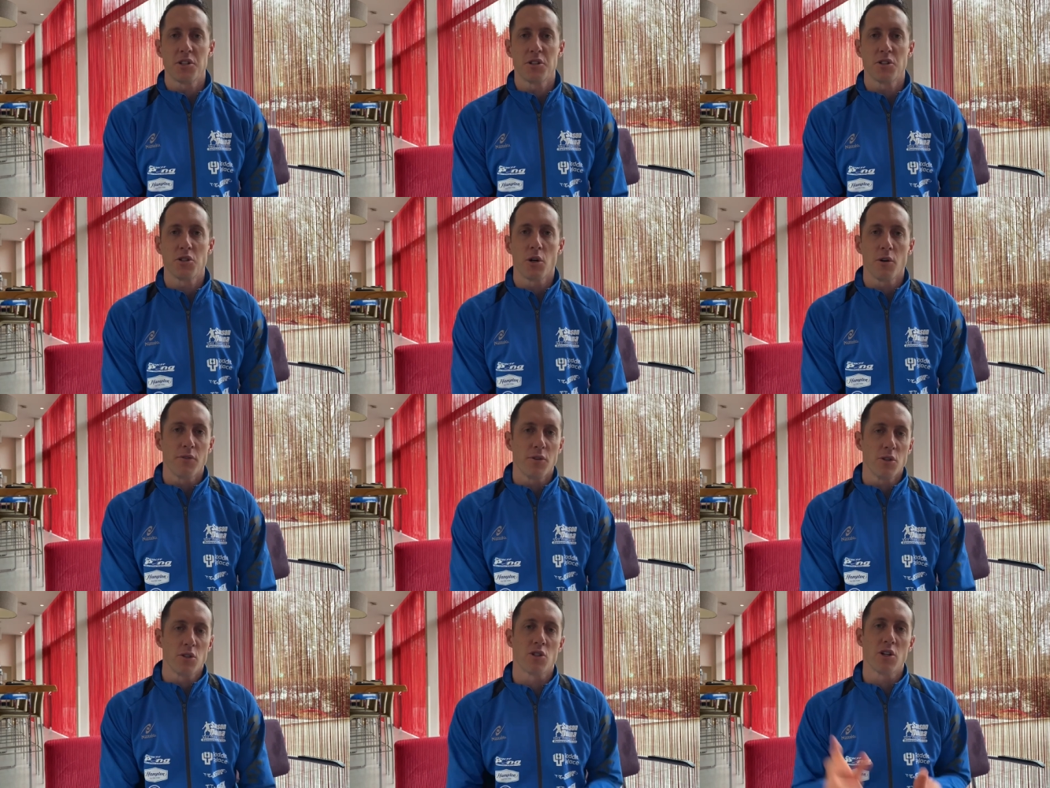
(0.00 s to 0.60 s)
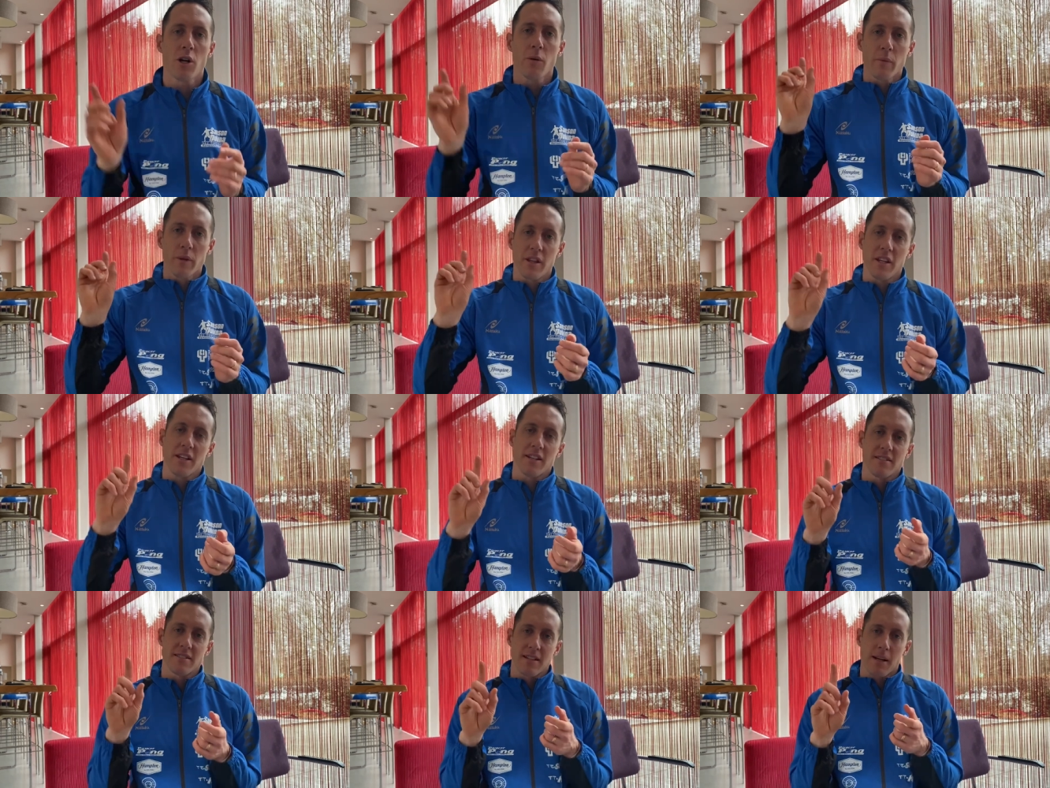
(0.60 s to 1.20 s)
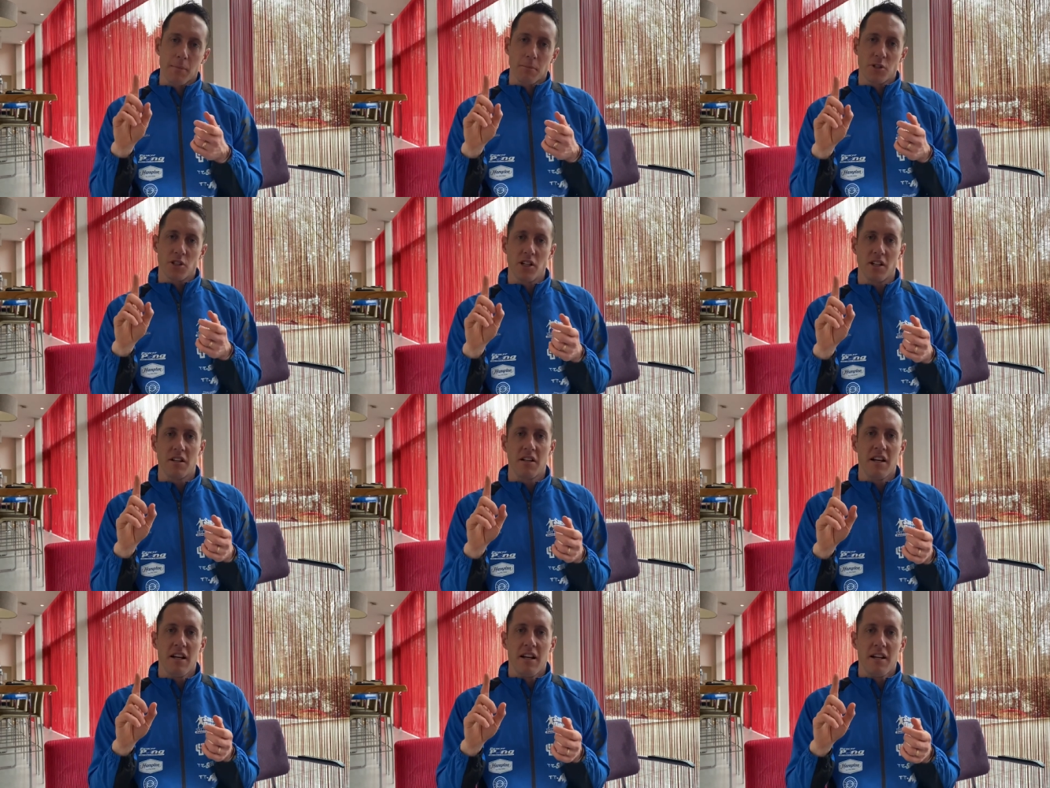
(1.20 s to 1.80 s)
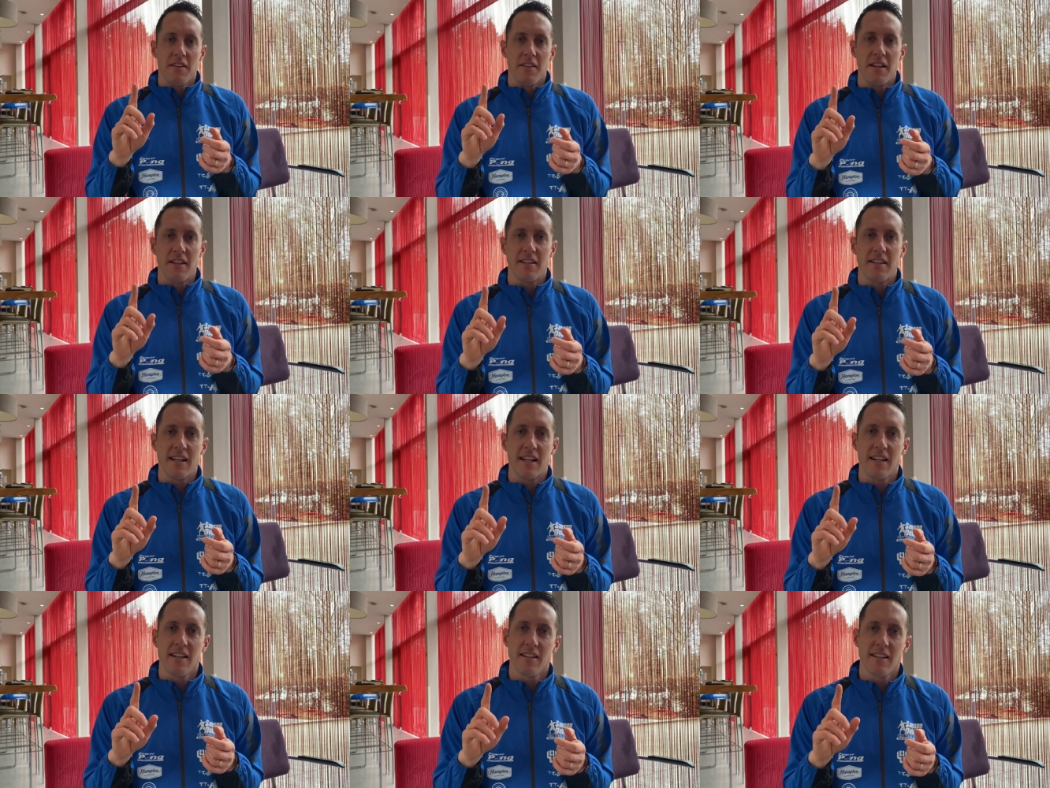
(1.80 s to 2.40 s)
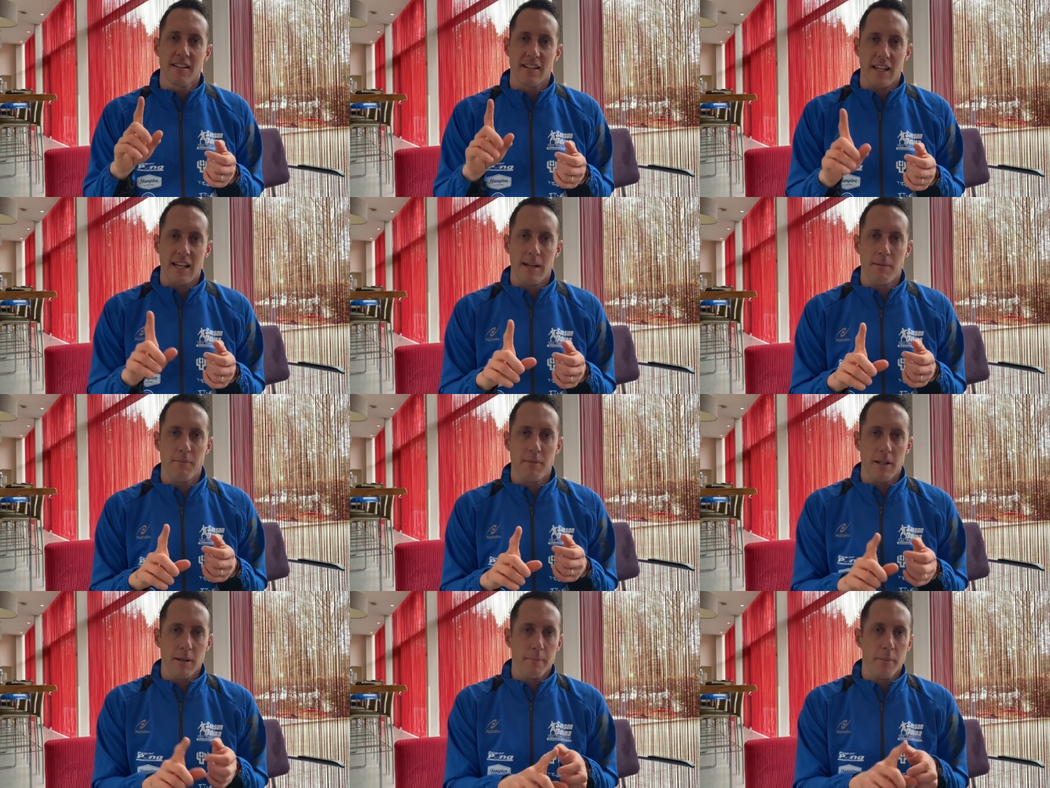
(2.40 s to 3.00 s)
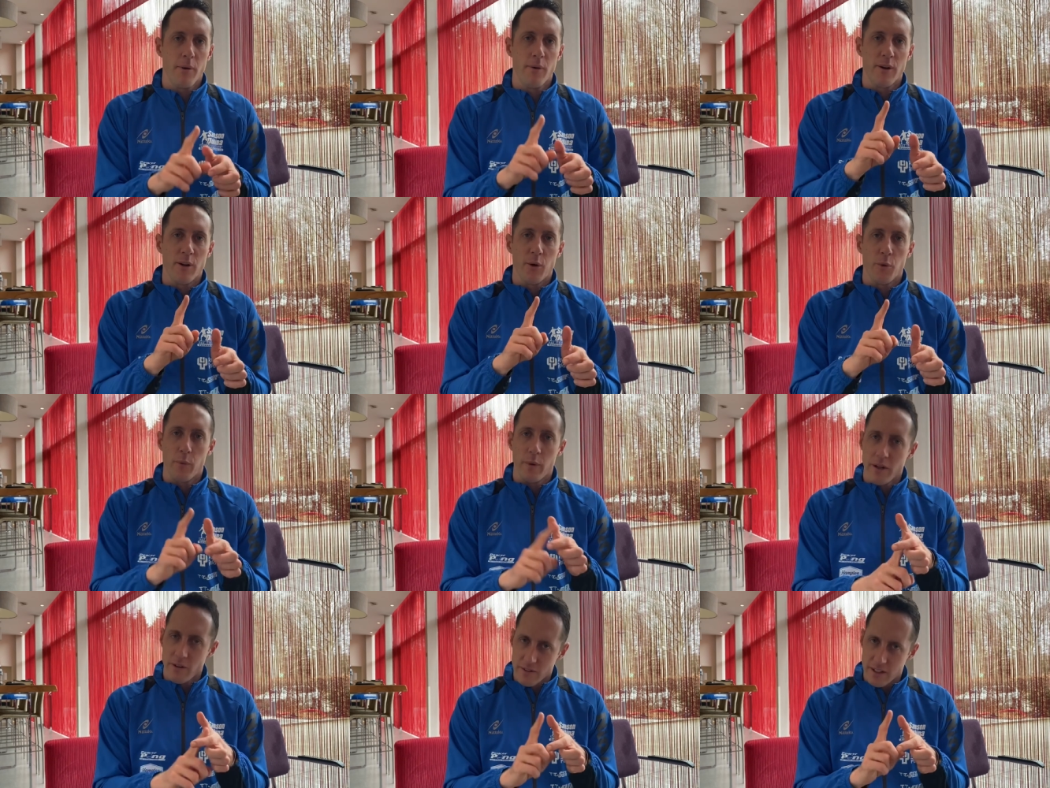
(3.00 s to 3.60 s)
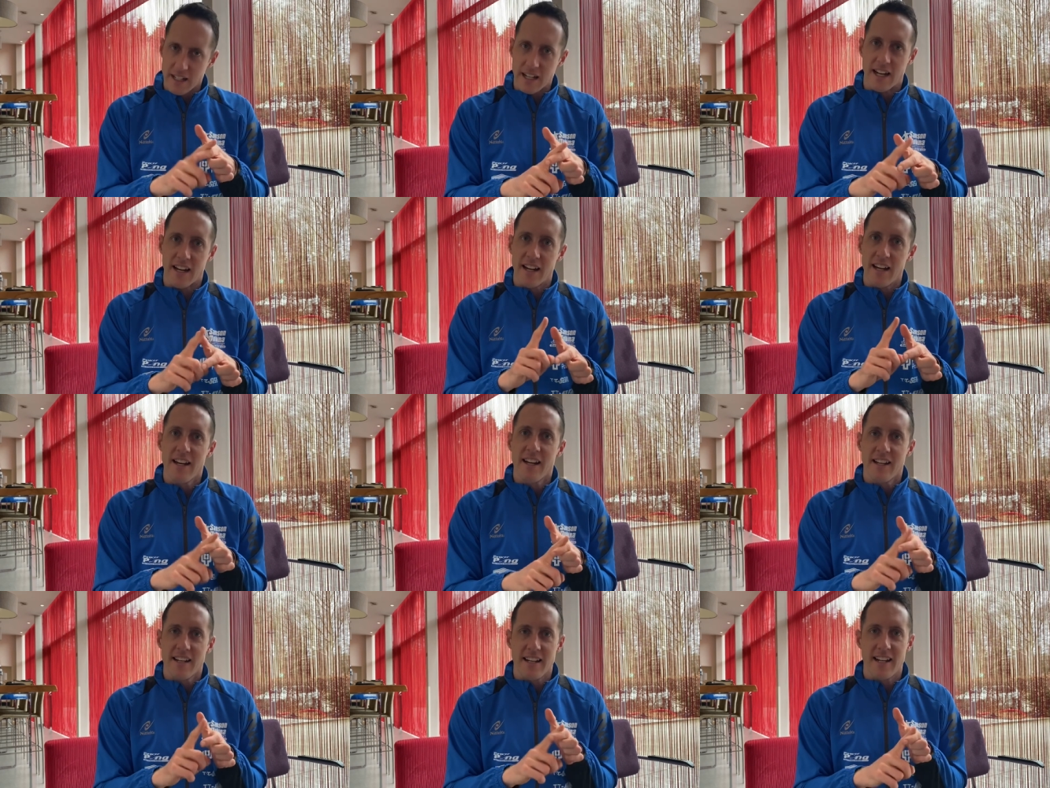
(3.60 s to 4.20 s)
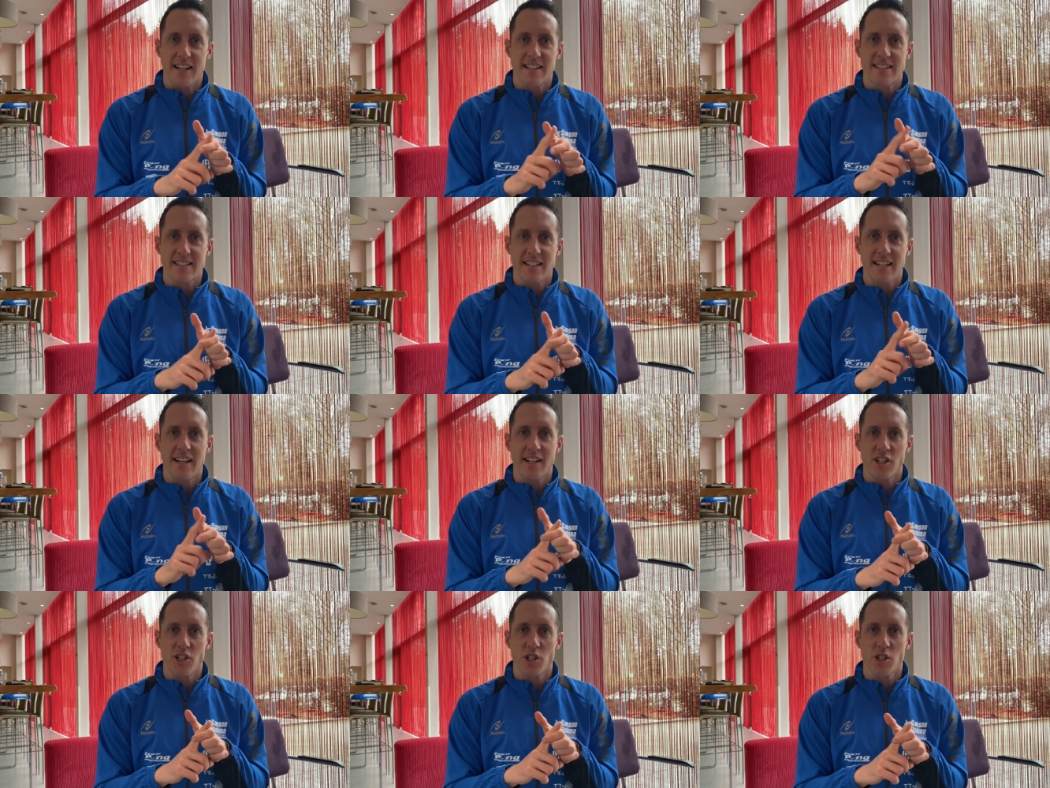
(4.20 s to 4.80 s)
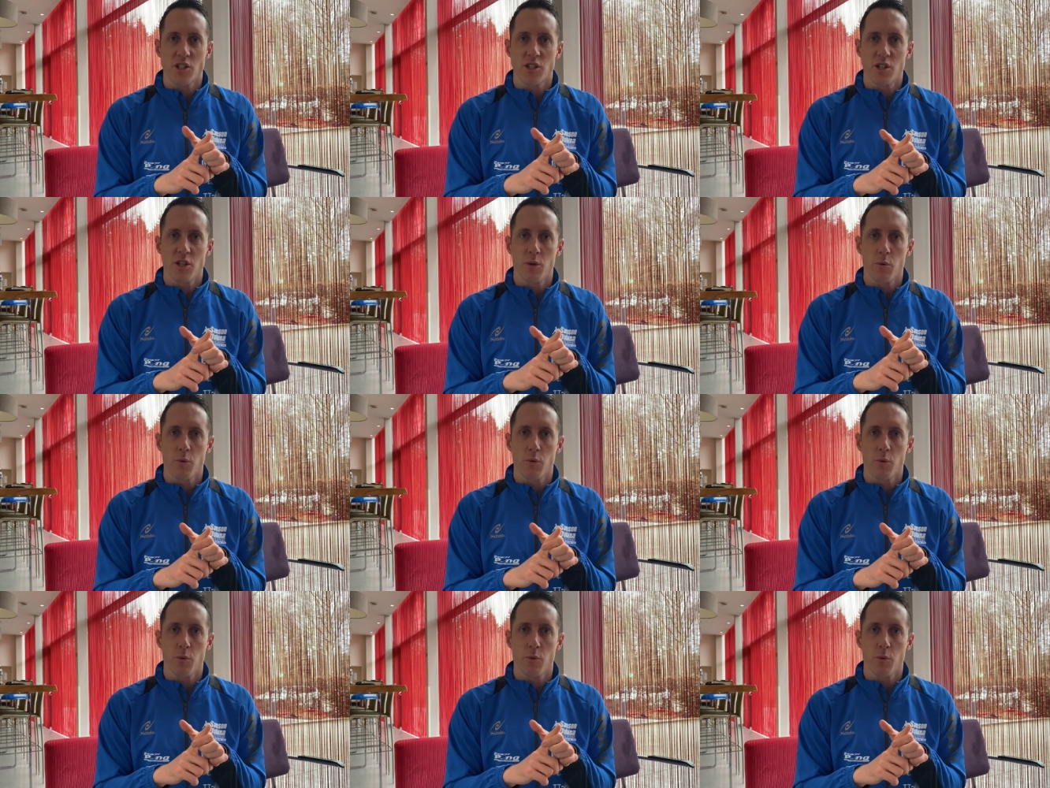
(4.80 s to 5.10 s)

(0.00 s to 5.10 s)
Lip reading: So if you start with the assumption that at the end of the game, the opponent will get nets and edges,